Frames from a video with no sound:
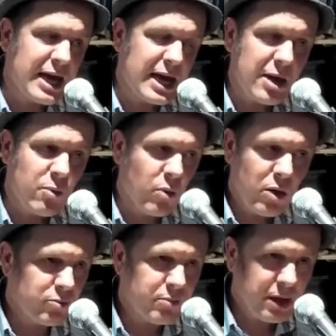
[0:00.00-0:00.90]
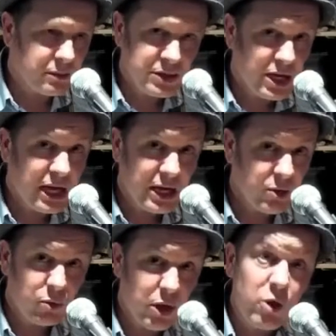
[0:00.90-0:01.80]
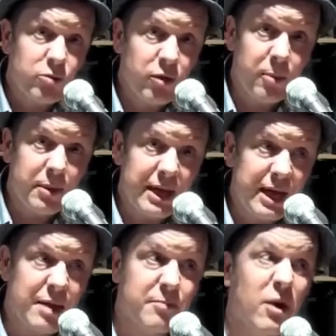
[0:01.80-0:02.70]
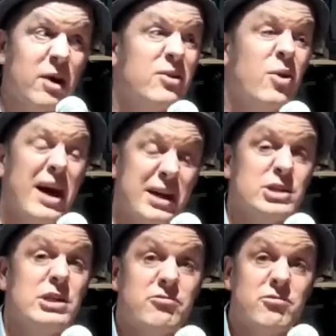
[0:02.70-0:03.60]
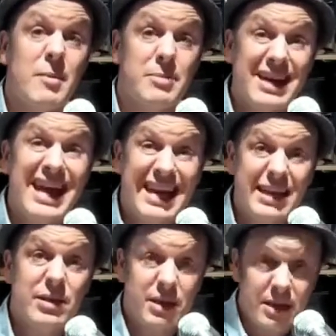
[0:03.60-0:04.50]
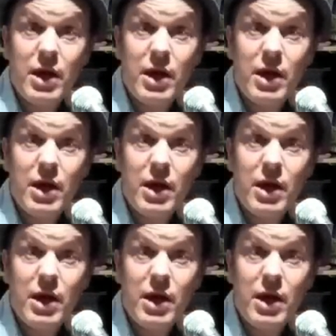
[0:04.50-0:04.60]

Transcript: it won't be able to hear your note properly and might not actually replicate the